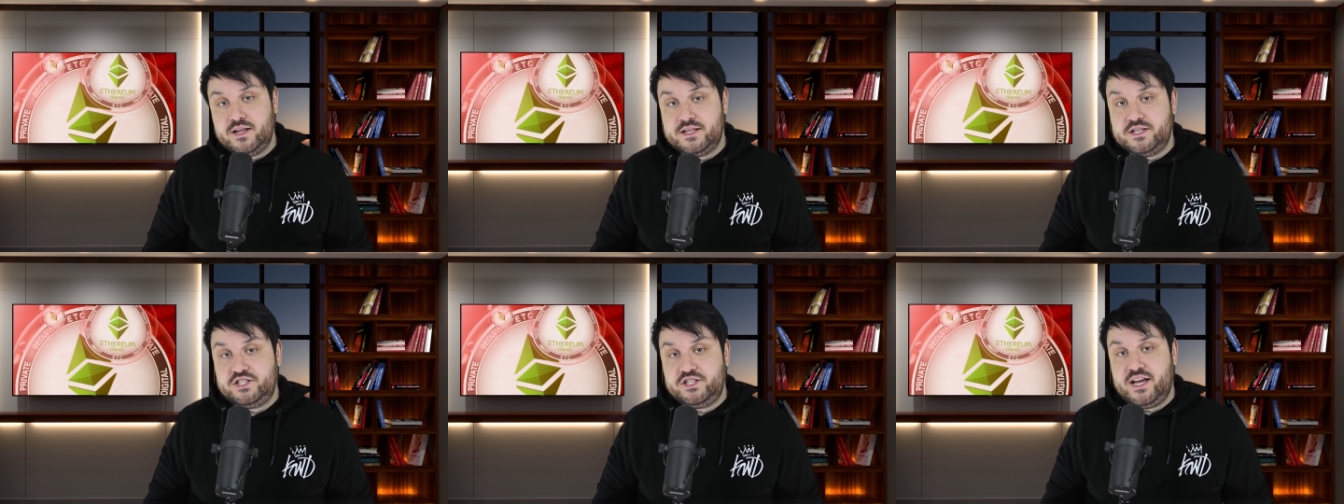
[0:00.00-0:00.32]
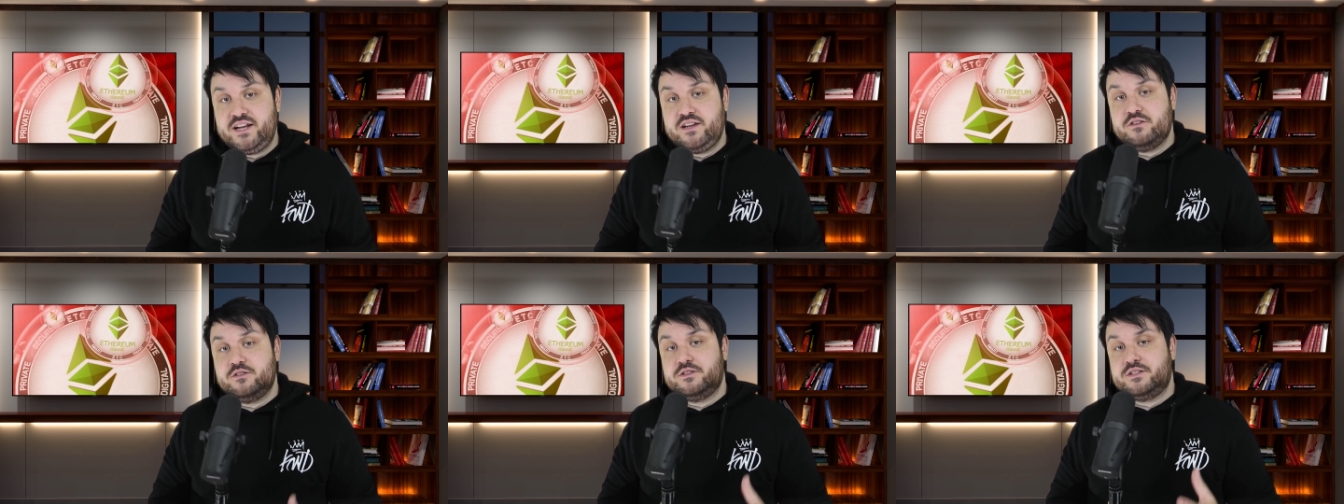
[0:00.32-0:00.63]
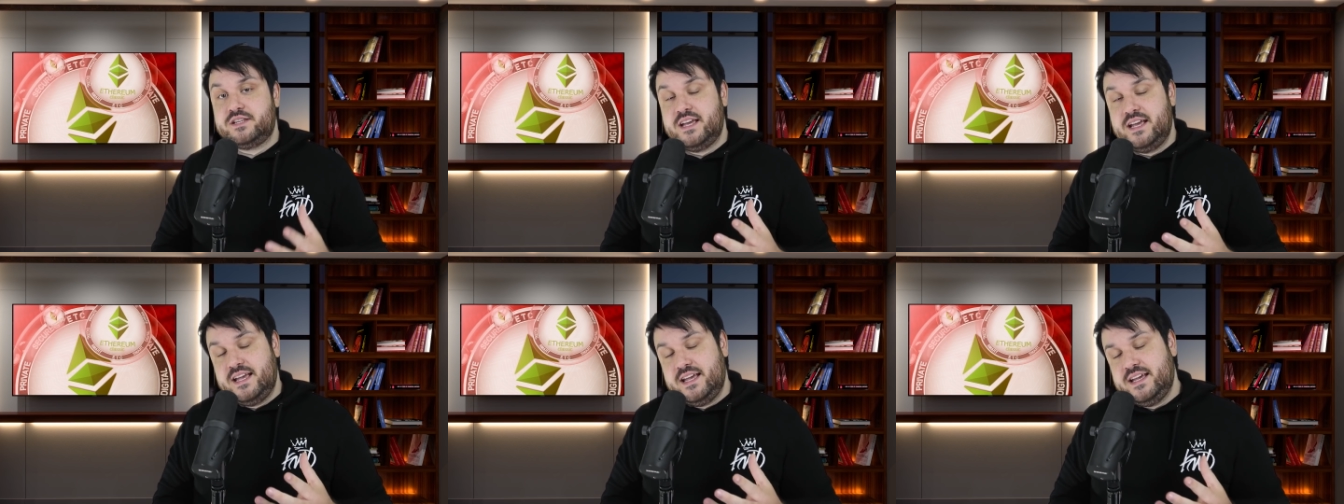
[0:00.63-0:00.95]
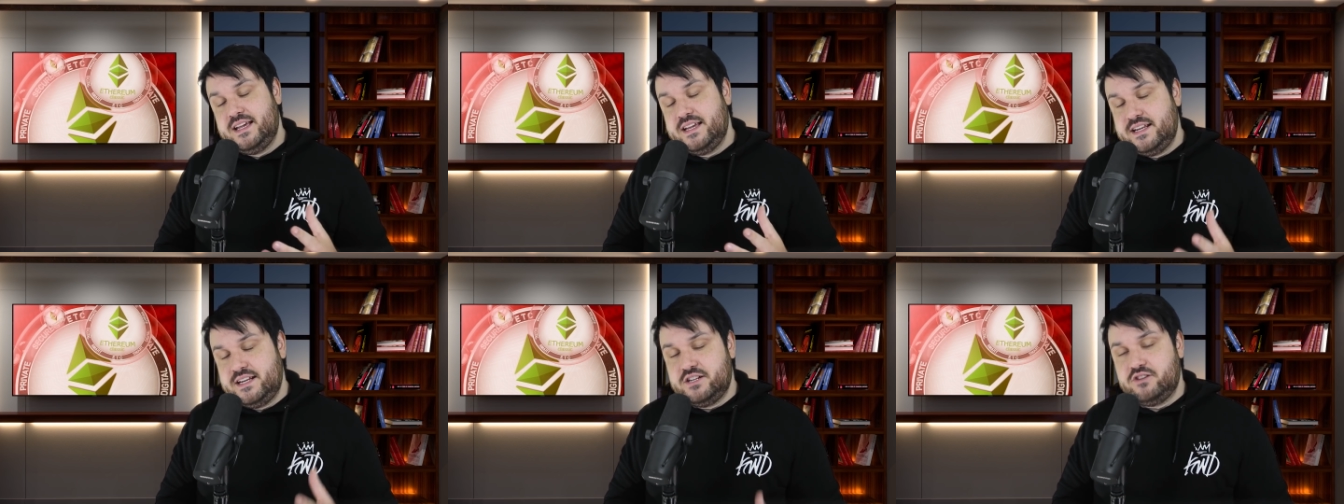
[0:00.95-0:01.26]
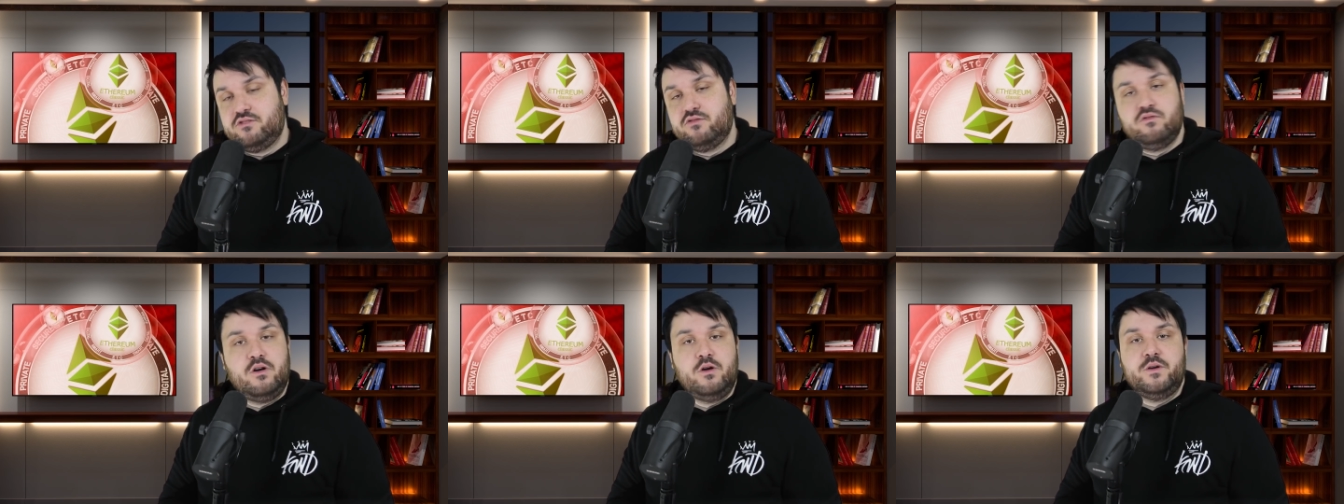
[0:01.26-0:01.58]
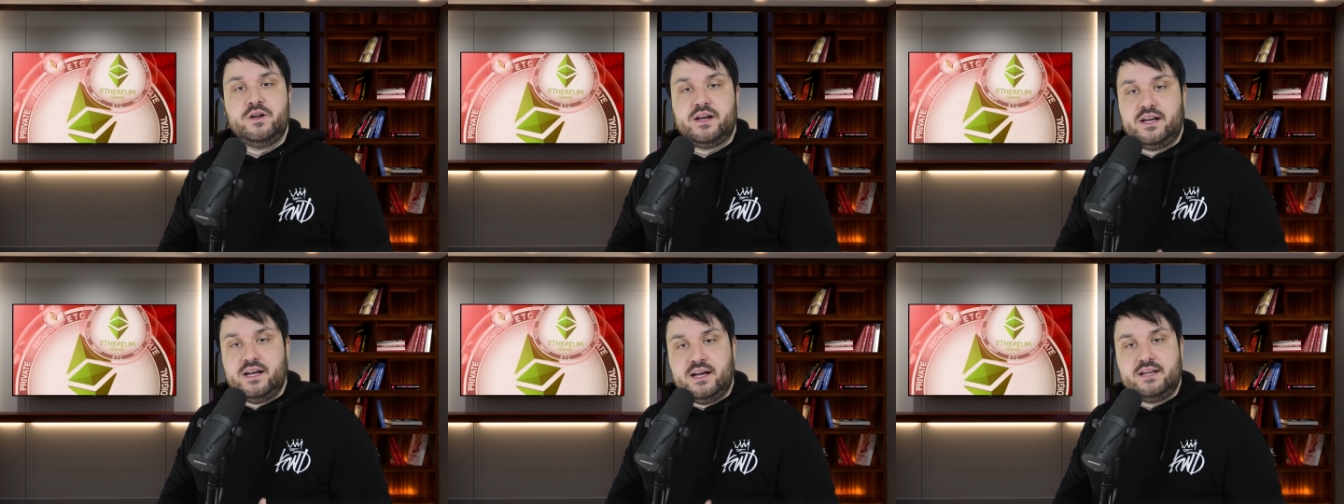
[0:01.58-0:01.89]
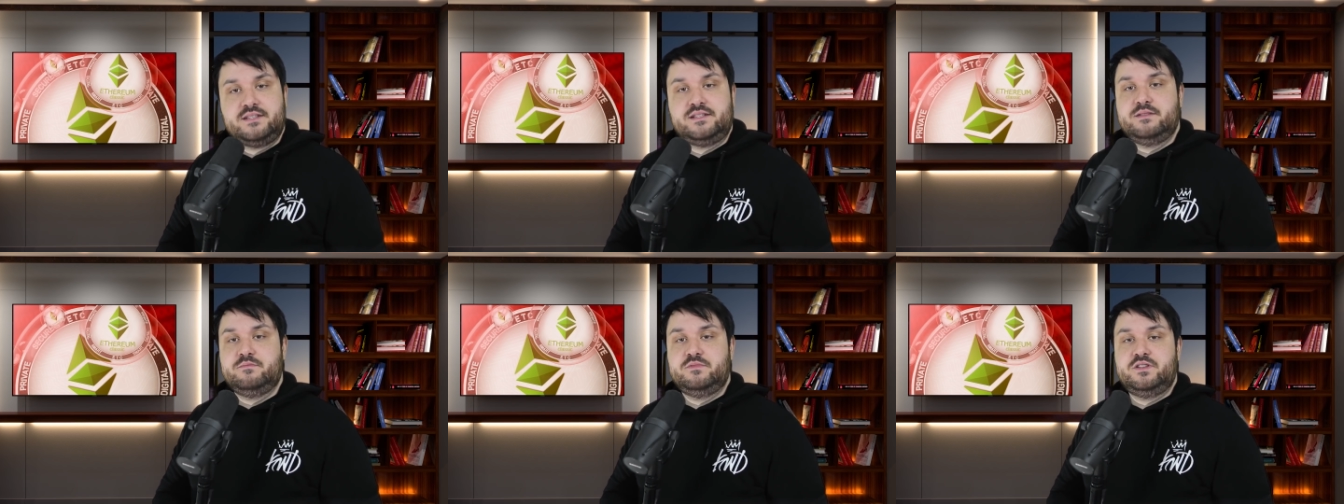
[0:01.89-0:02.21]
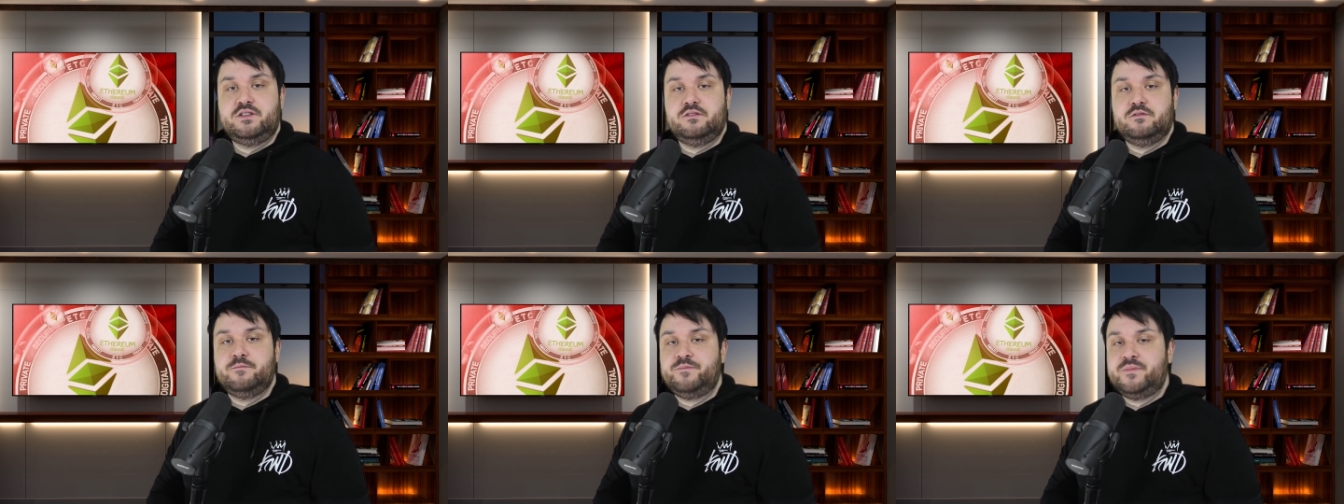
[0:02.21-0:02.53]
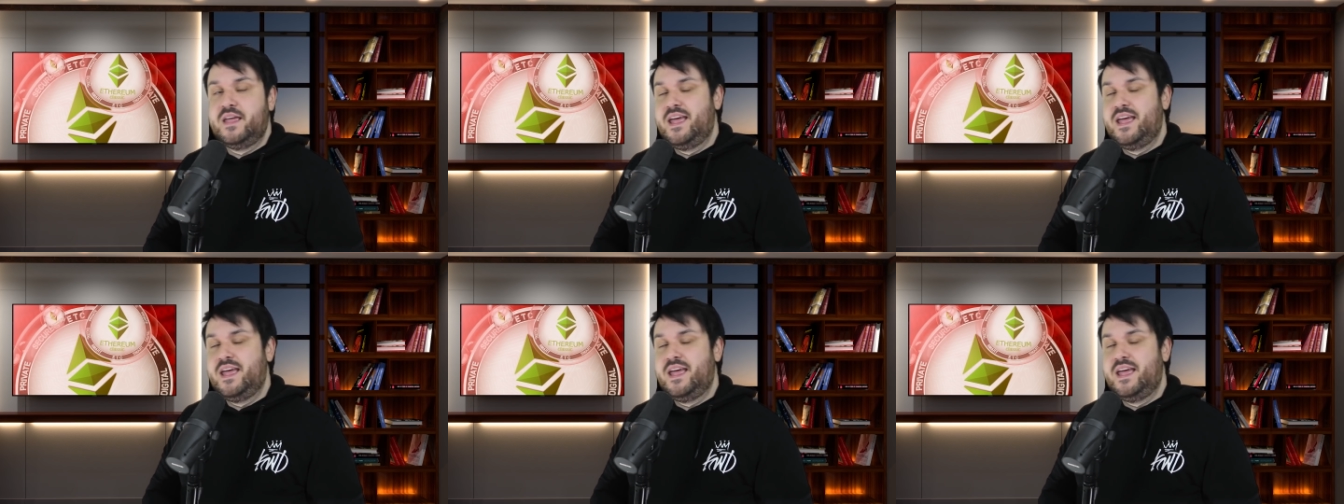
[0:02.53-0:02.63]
in the shadows it had grown accustomed to.